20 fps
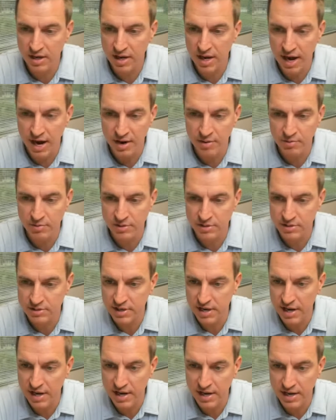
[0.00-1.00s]
I would
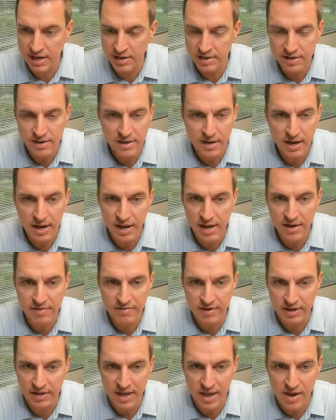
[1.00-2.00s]
say, I
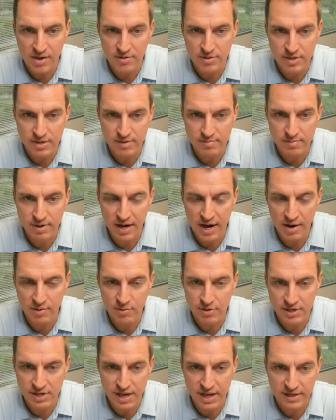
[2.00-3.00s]
haven't counted, but I
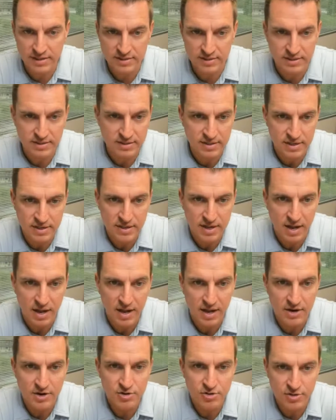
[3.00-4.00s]
would guess it's in the
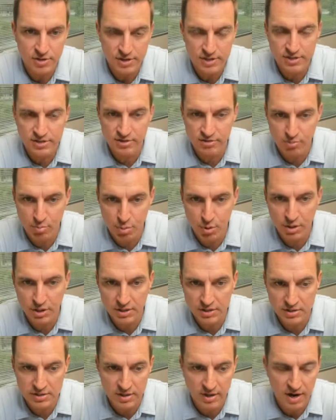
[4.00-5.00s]
hundreds of
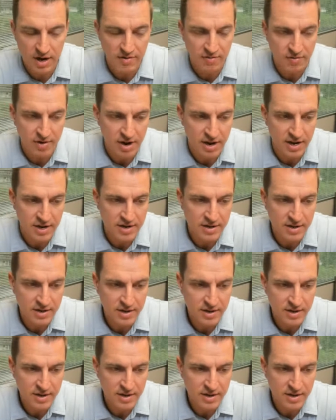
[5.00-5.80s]
books that I've read,